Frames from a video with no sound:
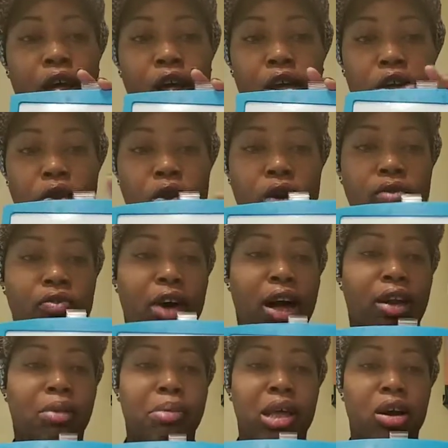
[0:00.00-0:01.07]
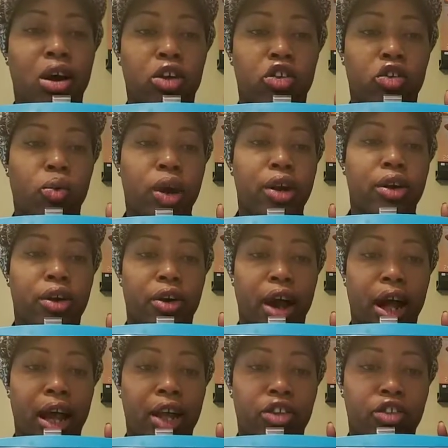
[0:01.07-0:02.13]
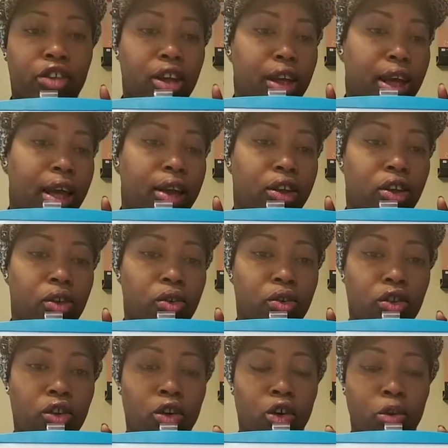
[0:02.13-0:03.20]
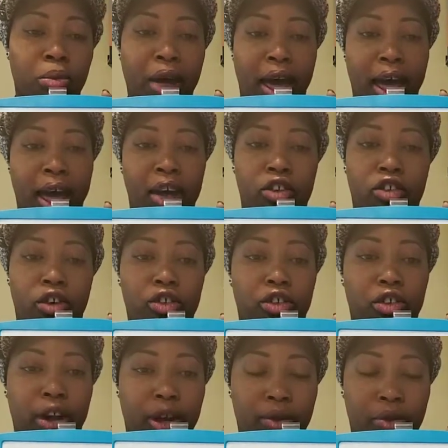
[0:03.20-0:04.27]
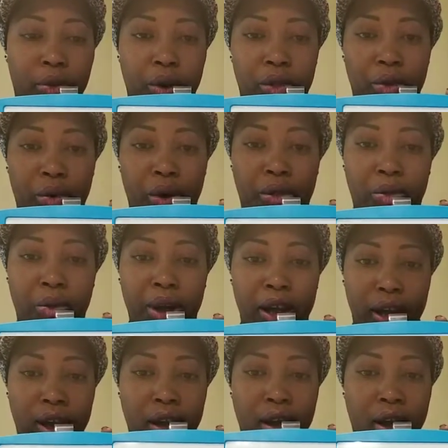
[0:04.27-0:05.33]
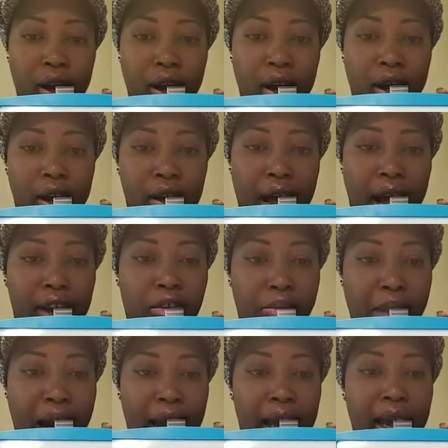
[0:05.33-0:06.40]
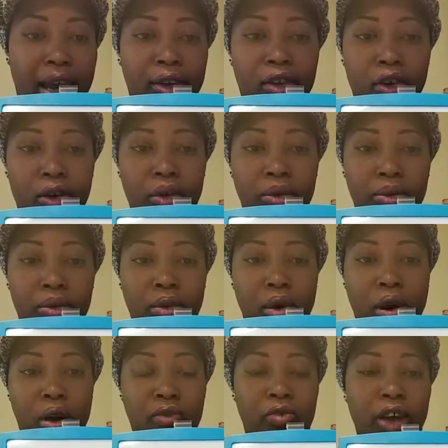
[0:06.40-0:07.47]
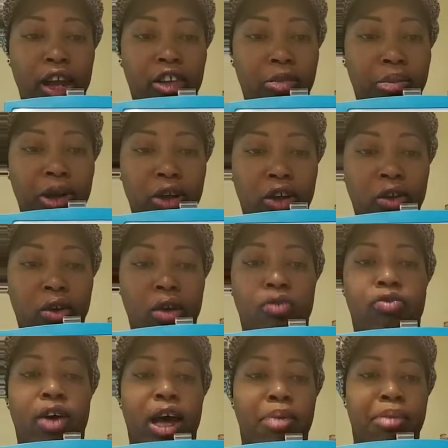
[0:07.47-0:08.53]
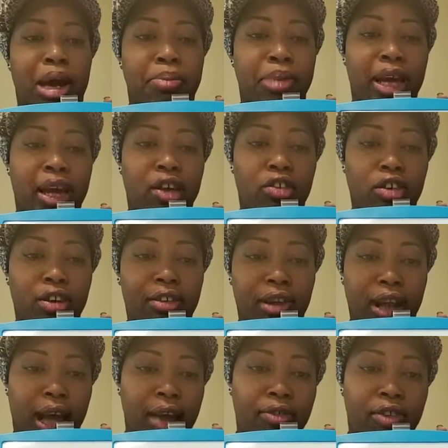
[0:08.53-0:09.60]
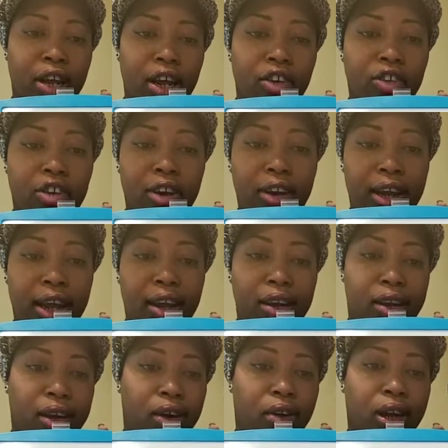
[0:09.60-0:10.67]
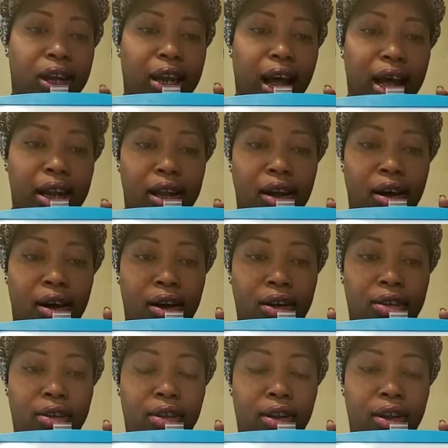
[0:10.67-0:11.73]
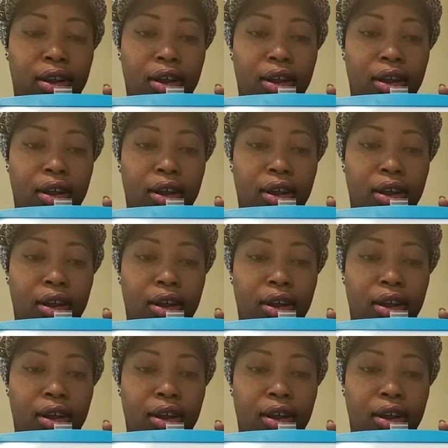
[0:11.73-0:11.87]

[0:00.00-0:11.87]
You can follow me on Twitter, IG, and YouTube at ChurchLove333. That's my handle. On Facebook, you can find my pages, Life Nation and Daring Dialogues.